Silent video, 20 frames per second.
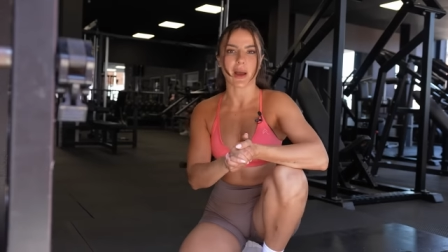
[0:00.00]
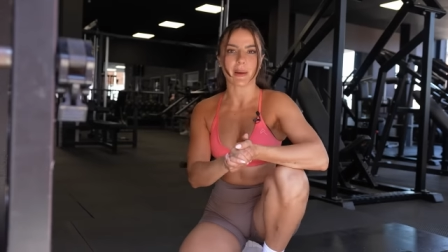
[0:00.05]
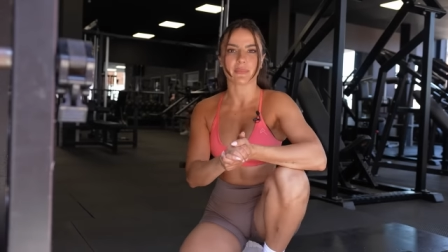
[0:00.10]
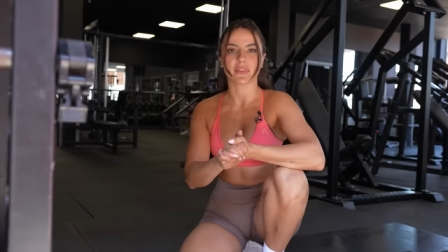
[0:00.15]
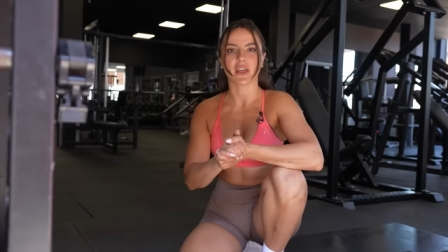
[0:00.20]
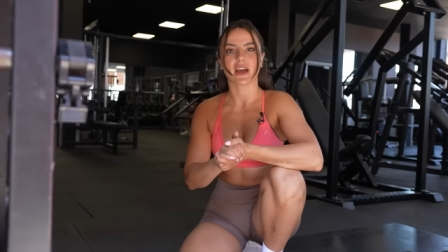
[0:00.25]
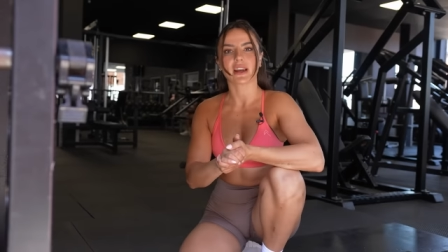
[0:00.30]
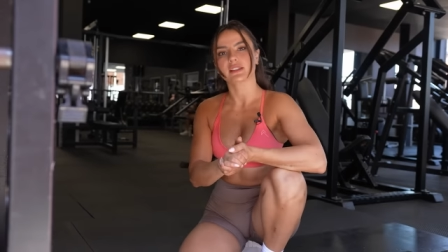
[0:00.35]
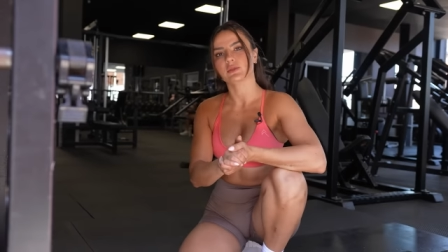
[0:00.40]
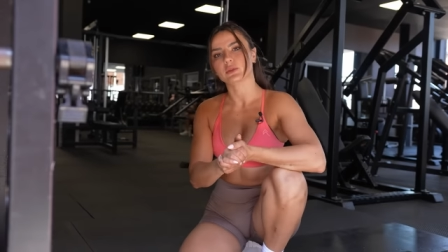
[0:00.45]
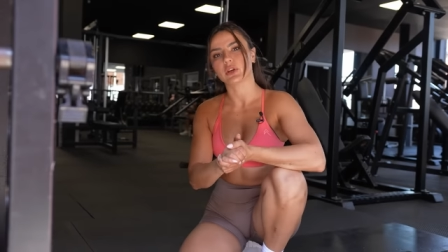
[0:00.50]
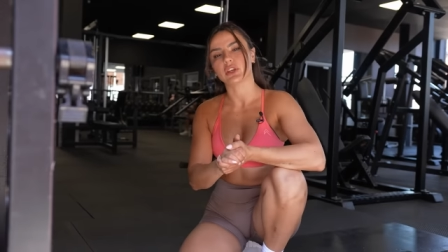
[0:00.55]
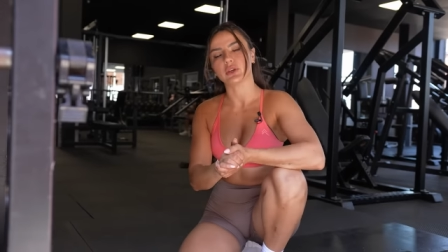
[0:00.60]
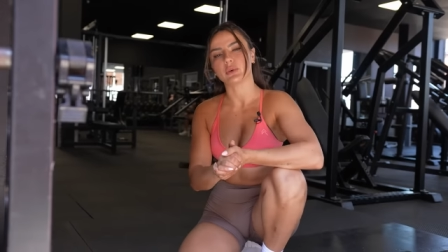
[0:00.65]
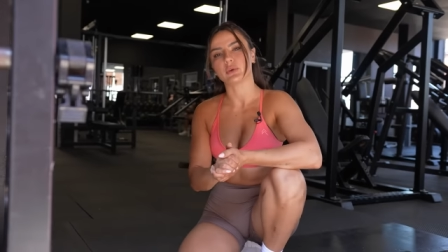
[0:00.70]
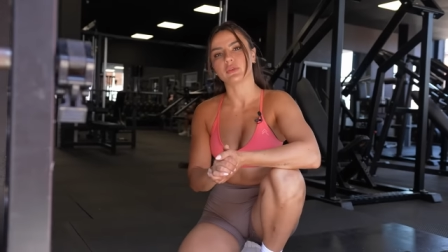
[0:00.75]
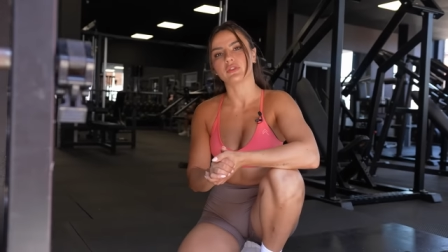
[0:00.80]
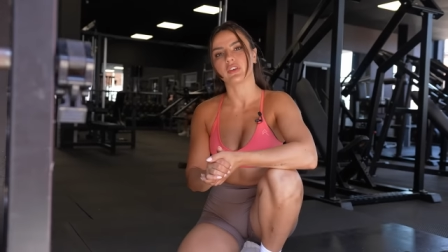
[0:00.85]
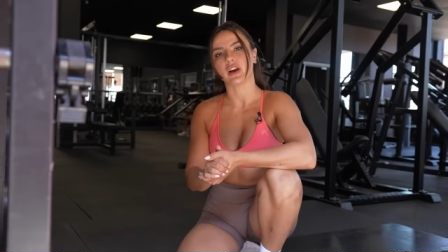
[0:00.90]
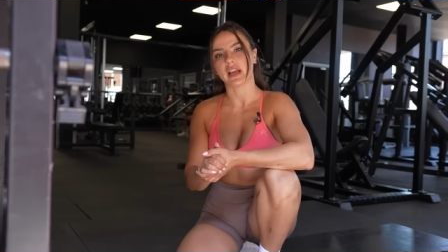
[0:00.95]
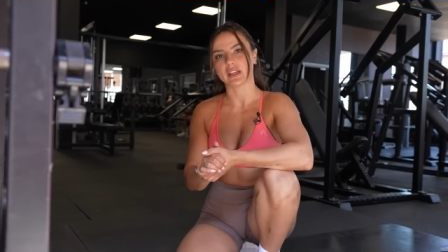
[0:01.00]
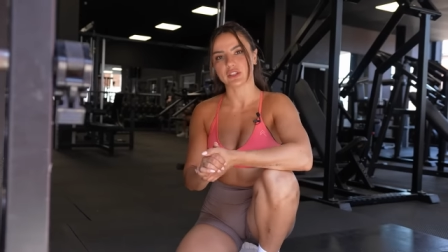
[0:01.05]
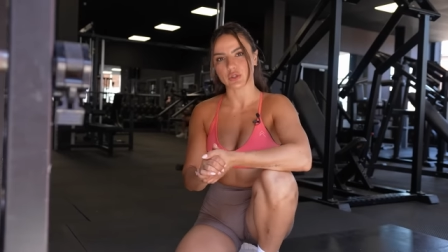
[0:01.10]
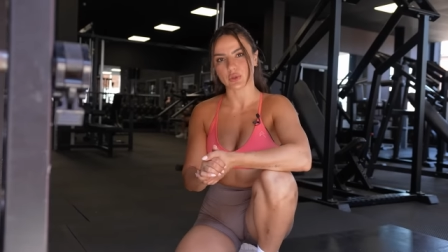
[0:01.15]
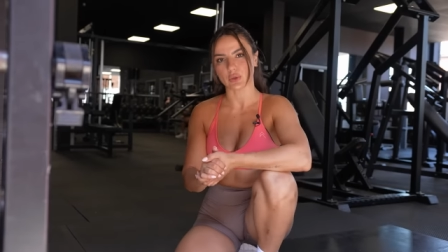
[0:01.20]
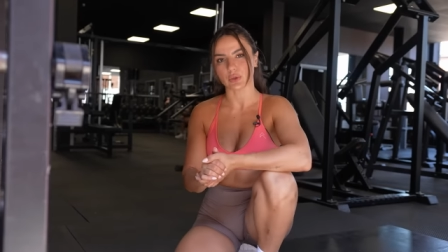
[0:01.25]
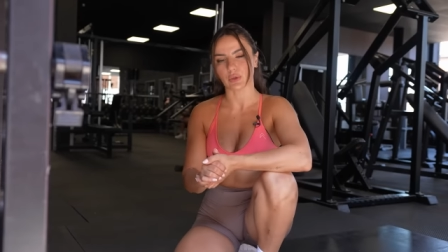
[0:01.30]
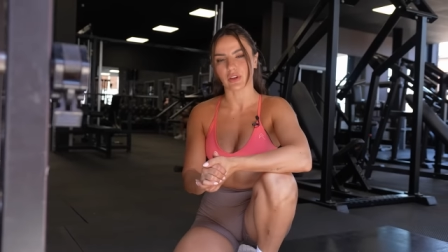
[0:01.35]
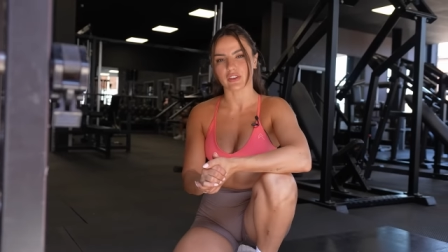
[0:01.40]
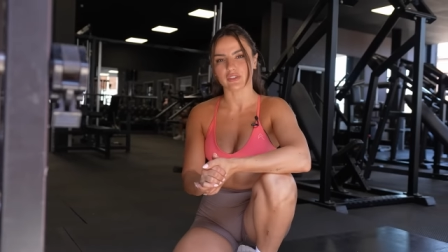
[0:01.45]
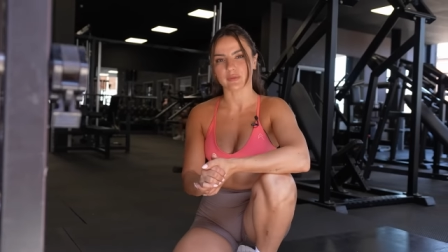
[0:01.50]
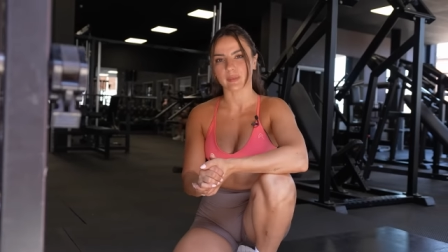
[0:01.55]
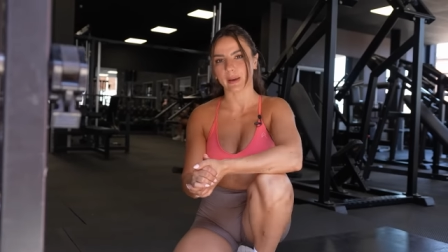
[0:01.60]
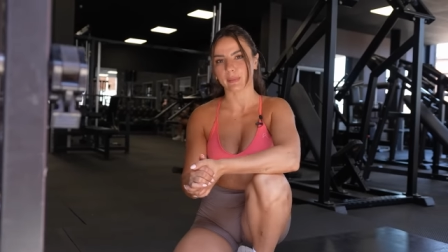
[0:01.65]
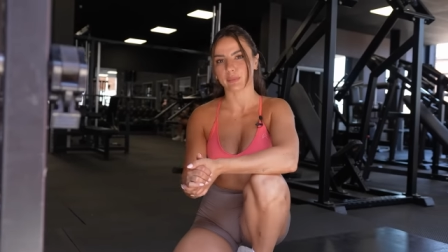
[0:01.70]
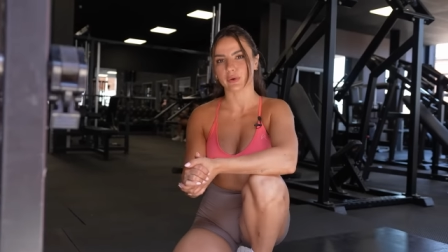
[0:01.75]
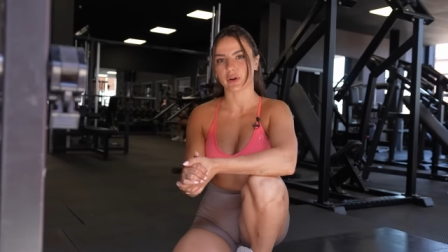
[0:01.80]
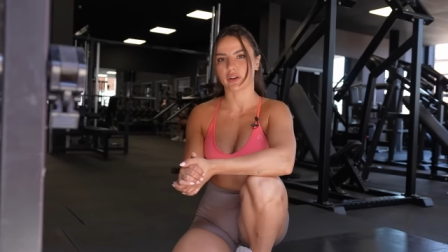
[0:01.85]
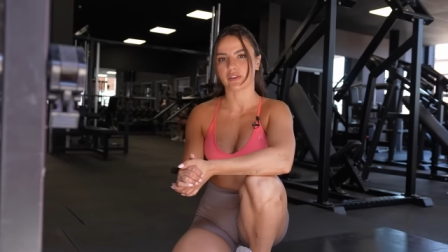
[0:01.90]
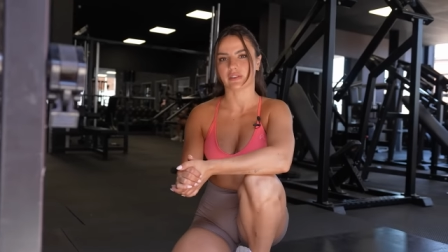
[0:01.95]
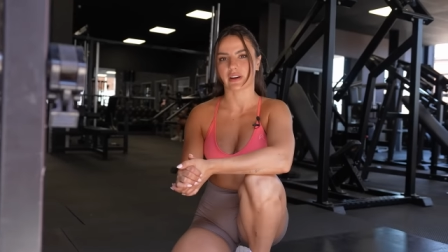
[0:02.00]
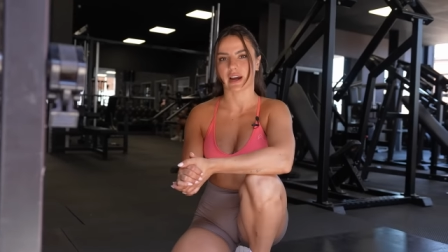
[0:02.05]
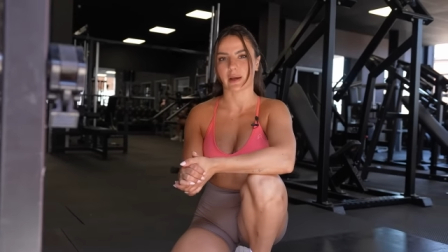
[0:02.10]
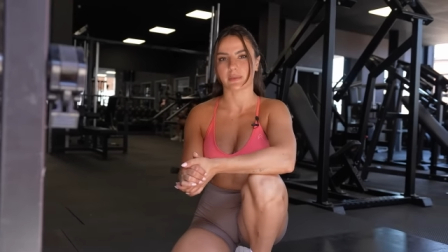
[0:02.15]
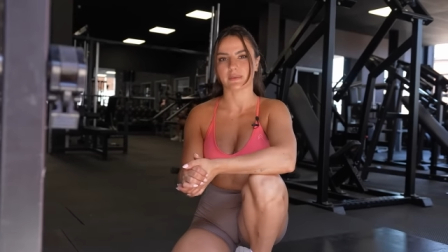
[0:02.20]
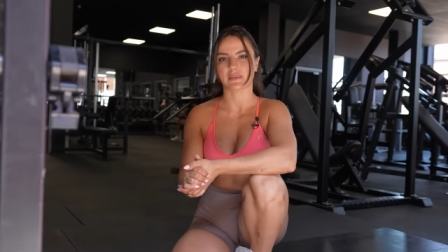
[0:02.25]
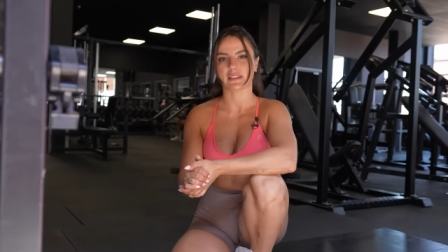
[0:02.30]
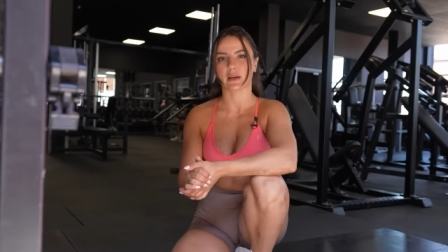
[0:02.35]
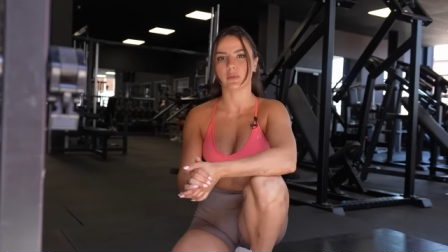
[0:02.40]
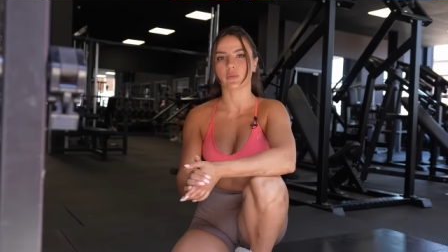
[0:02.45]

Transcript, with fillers: app, that is where you'll find all of my programs.